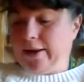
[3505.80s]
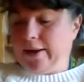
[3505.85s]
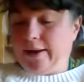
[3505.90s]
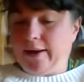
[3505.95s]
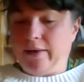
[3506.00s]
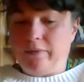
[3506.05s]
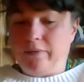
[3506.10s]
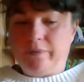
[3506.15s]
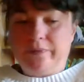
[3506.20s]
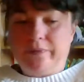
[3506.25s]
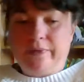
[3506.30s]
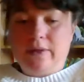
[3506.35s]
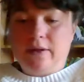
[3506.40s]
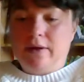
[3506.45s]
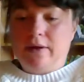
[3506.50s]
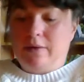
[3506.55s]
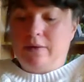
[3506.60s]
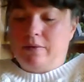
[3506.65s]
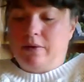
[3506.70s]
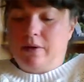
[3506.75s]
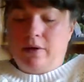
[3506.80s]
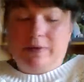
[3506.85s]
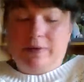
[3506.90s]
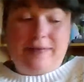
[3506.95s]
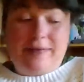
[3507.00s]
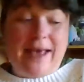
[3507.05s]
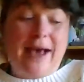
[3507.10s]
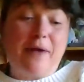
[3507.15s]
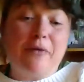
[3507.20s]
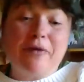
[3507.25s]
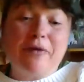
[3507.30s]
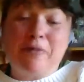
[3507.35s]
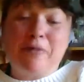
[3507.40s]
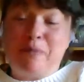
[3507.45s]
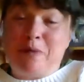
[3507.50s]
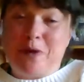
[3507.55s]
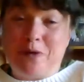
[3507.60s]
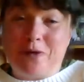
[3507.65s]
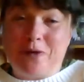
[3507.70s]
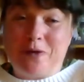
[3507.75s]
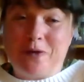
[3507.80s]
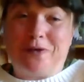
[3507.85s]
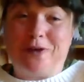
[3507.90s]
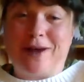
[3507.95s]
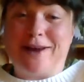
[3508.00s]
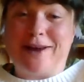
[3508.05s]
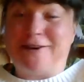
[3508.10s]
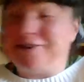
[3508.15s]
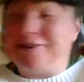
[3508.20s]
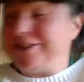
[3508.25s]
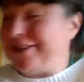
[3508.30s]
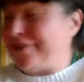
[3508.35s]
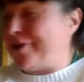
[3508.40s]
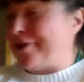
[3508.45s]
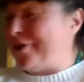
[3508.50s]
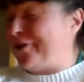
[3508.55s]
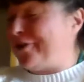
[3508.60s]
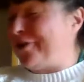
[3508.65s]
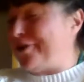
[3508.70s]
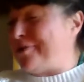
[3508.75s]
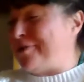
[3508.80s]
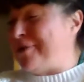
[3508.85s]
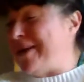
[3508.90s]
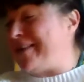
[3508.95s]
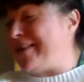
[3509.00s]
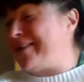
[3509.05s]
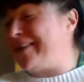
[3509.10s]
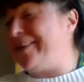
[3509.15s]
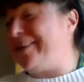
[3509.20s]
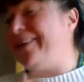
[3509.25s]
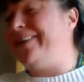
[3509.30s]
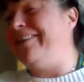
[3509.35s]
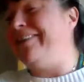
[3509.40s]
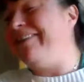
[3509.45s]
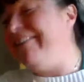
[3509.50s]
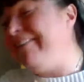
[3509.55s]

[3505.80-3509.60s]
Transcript: Okay, that was beautiful energy though for the masculine.